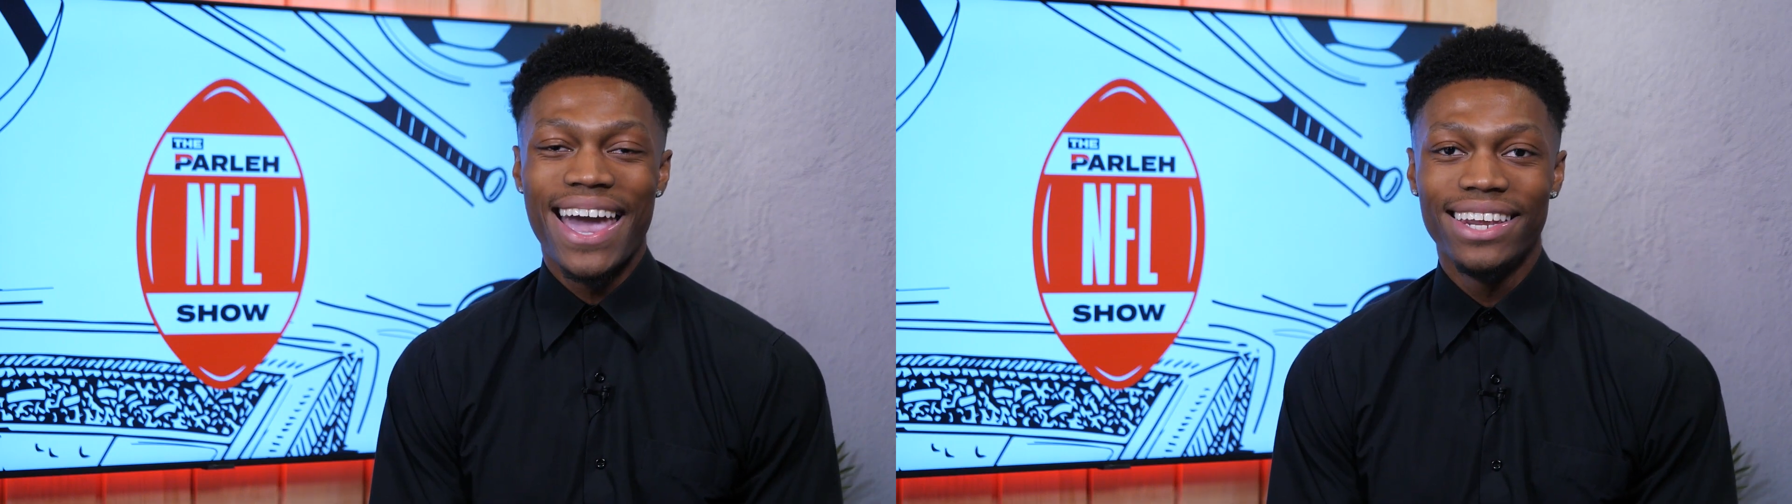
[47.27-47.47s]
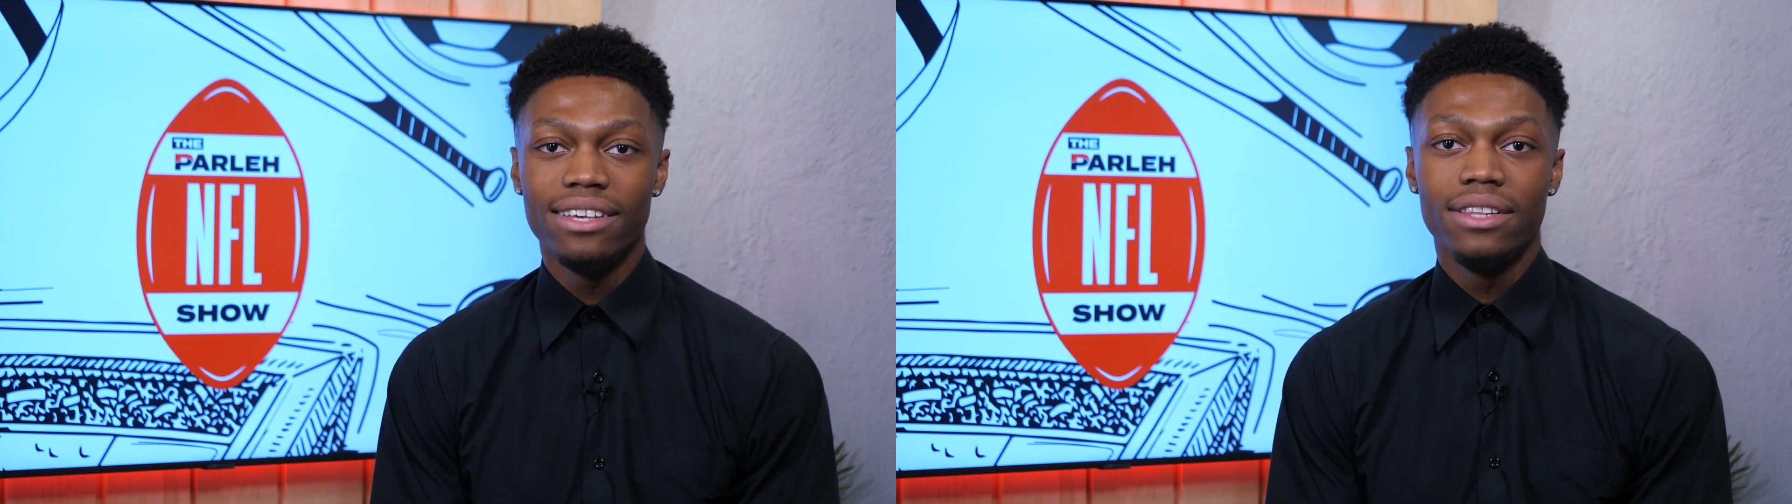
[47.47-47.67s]

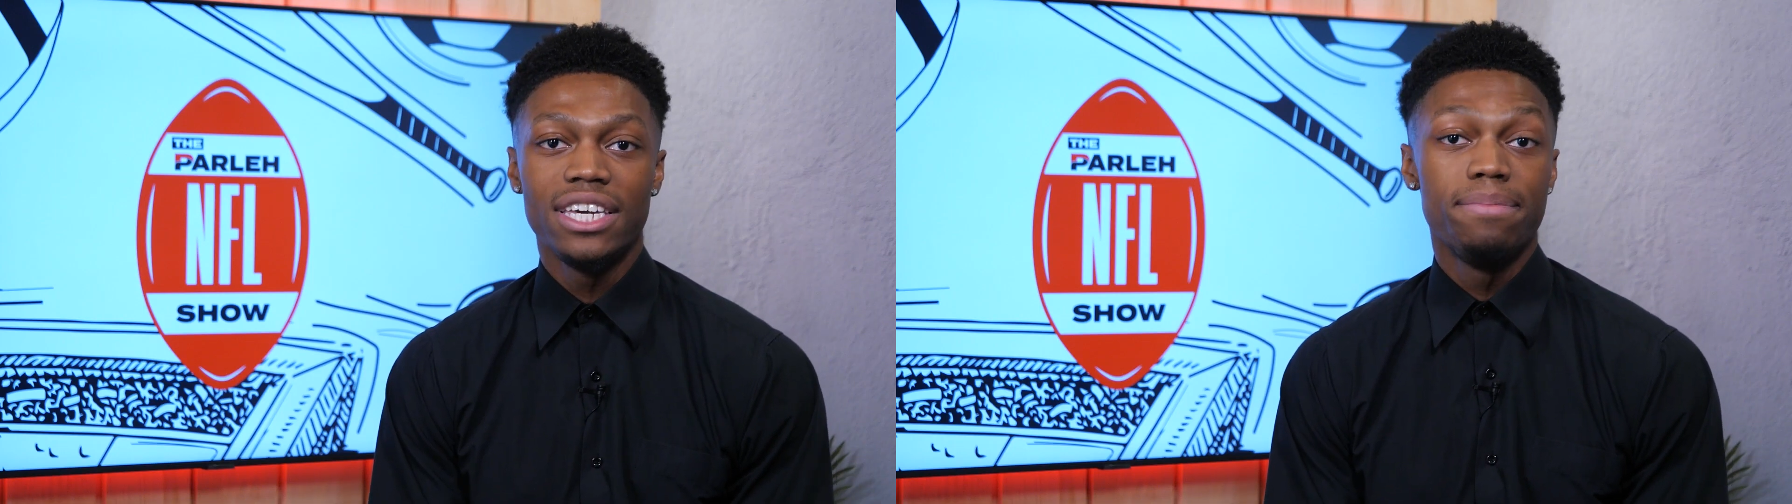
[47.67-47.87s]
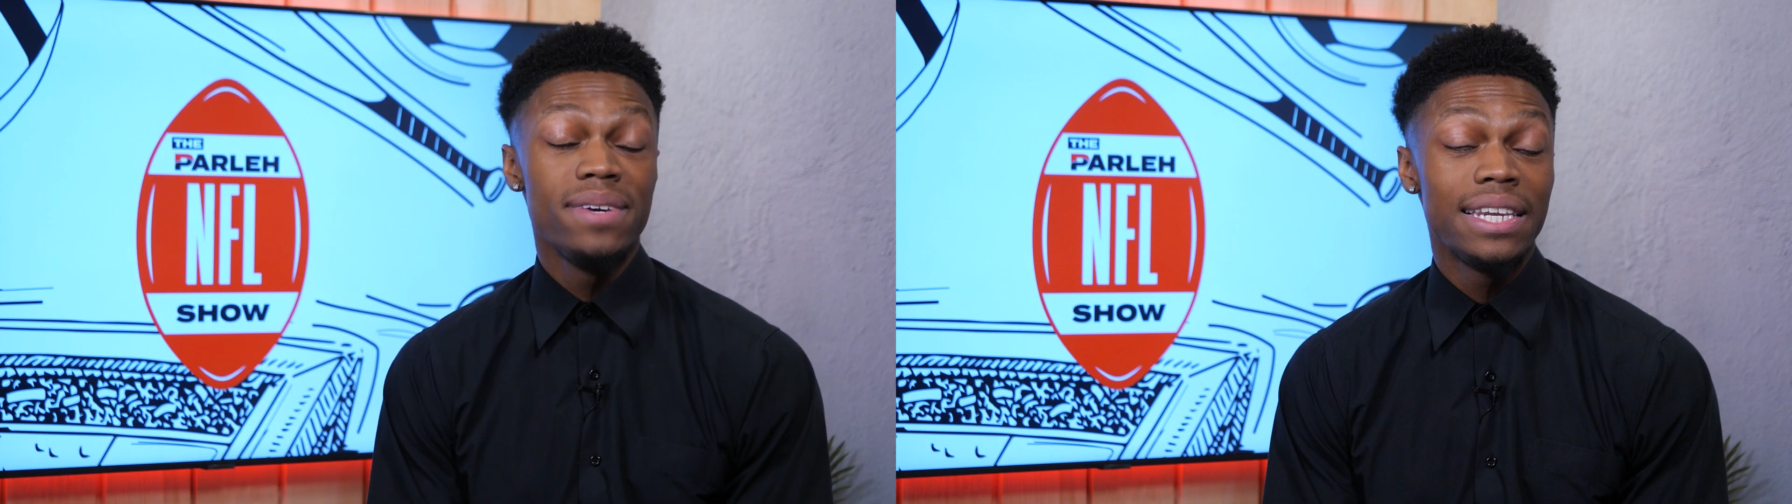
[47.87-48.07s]
any
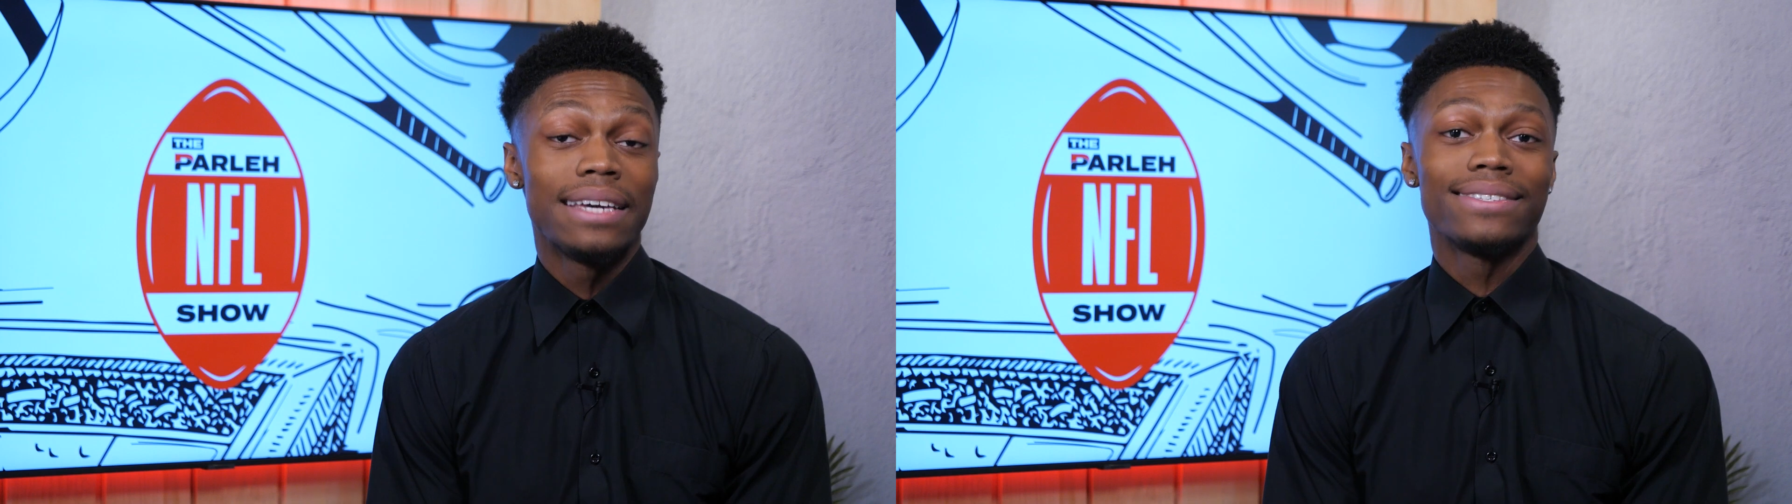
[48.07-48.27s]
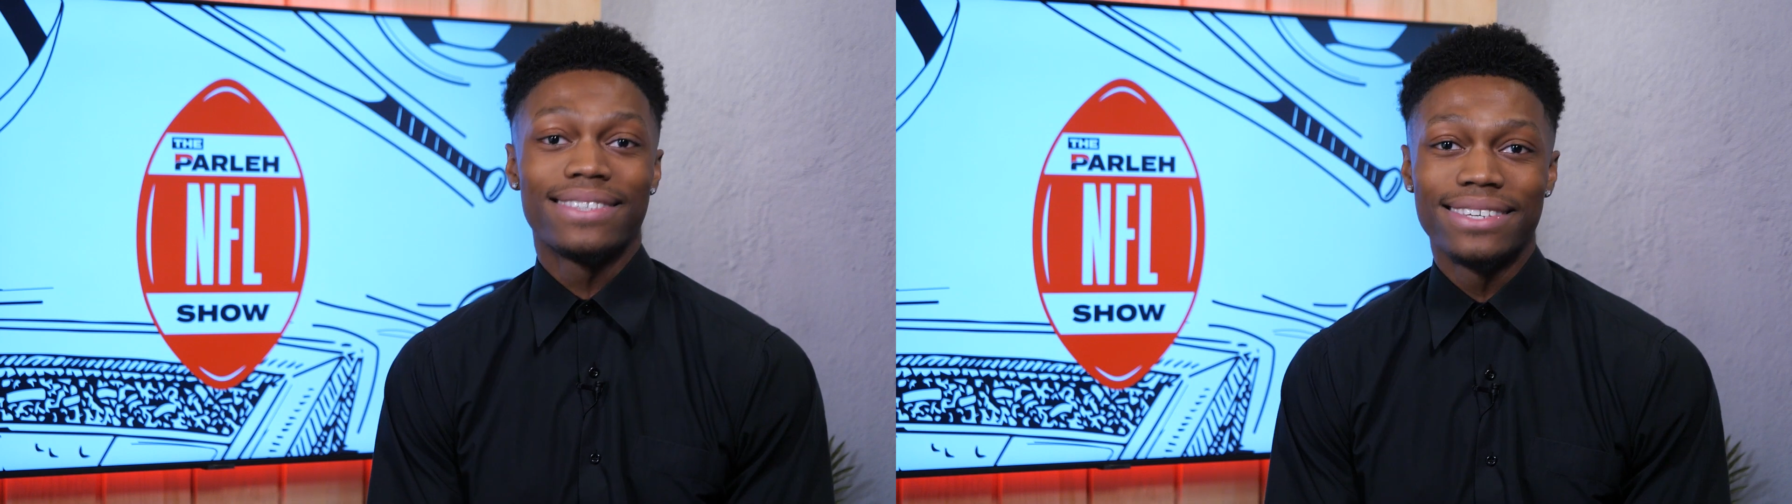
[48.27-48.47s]
league
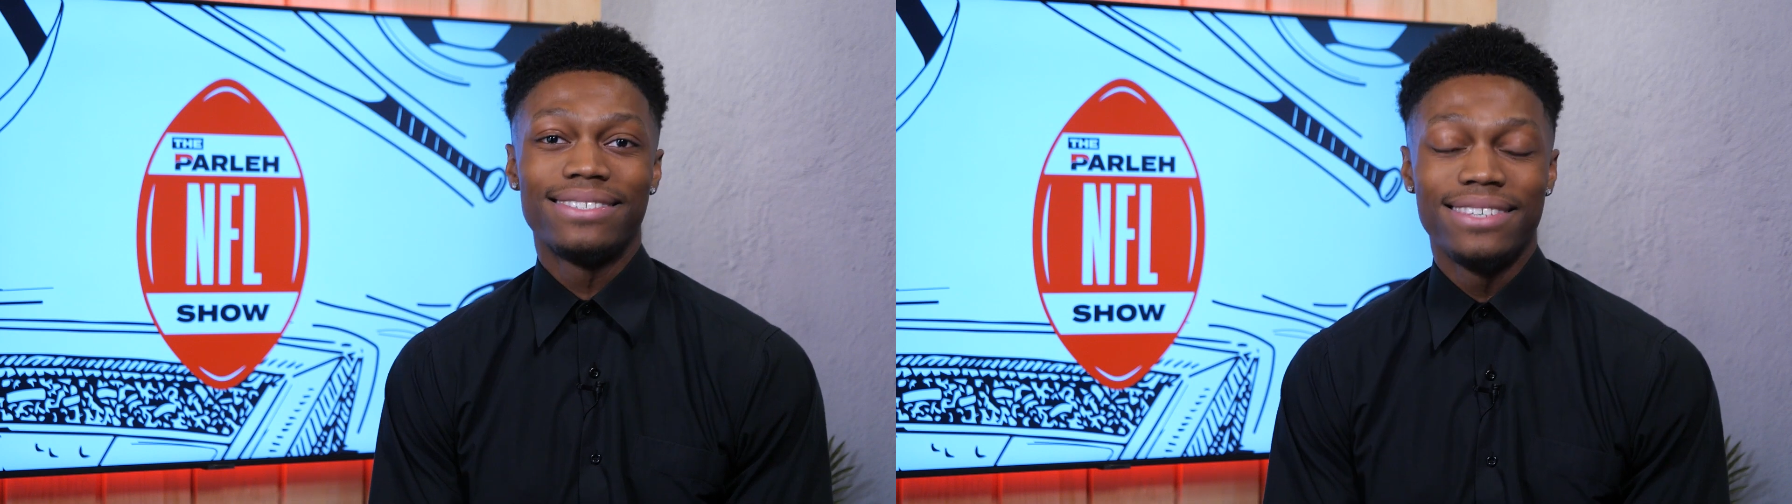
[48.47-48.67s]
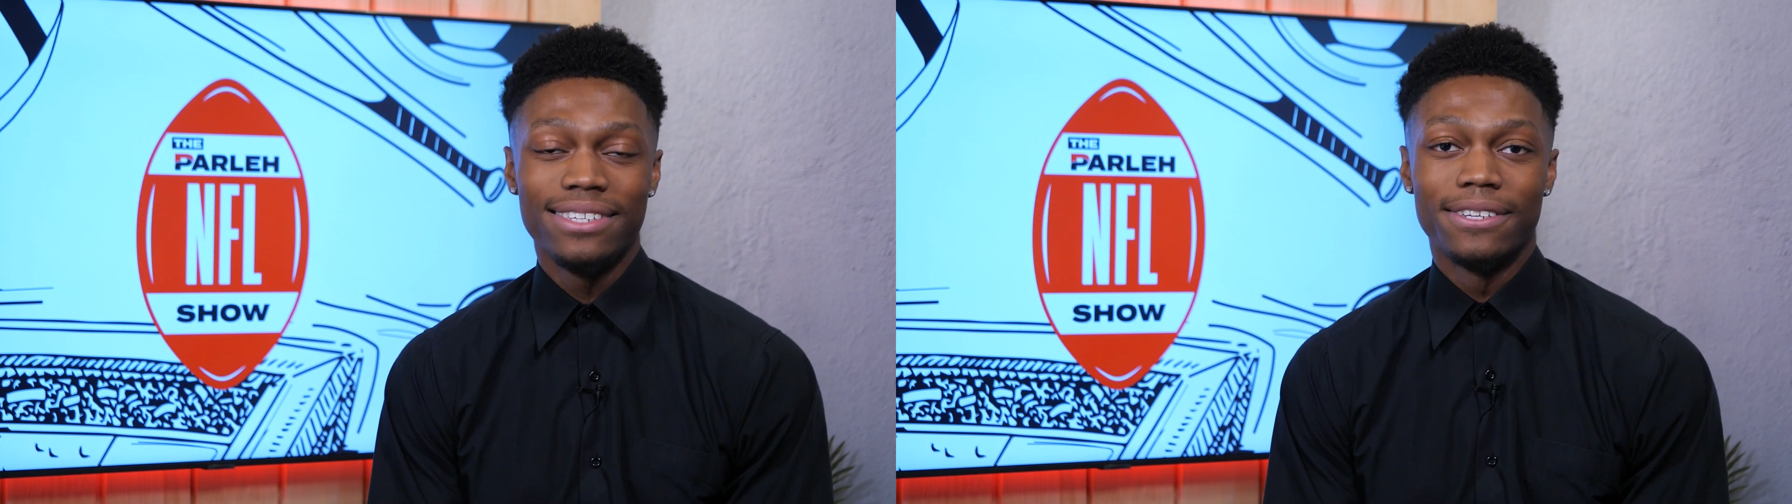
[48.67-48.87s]
meetings this
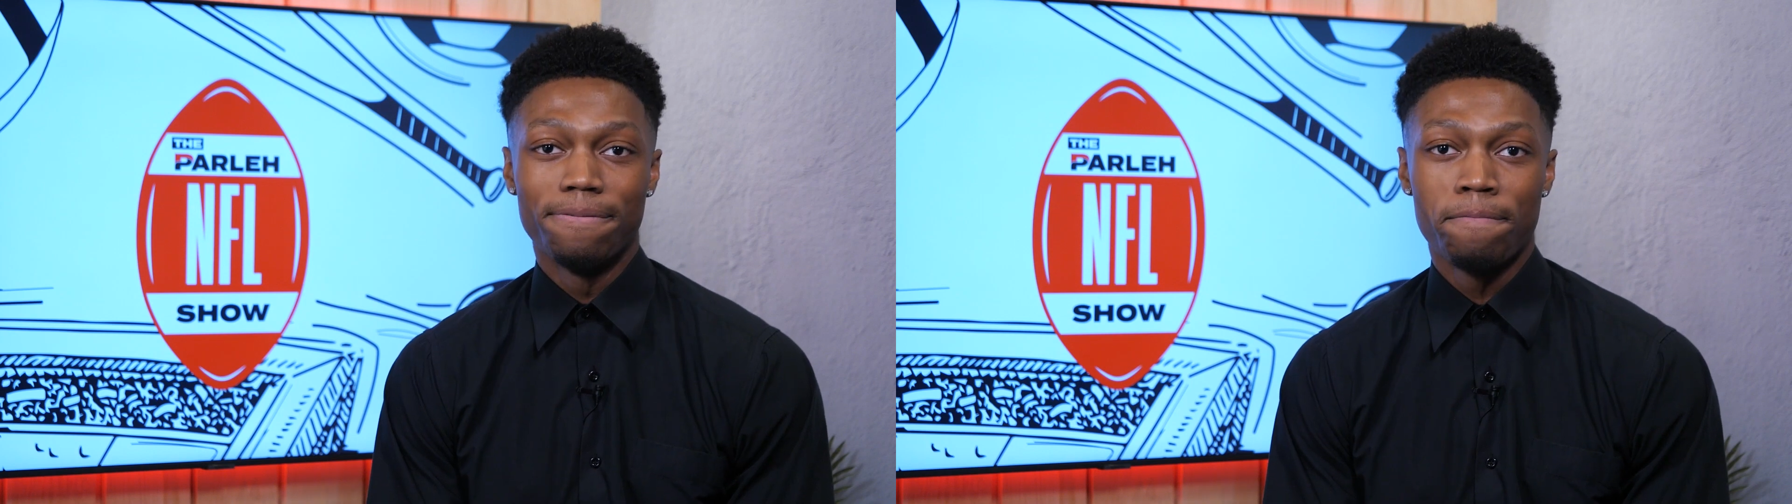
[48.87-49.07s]
season.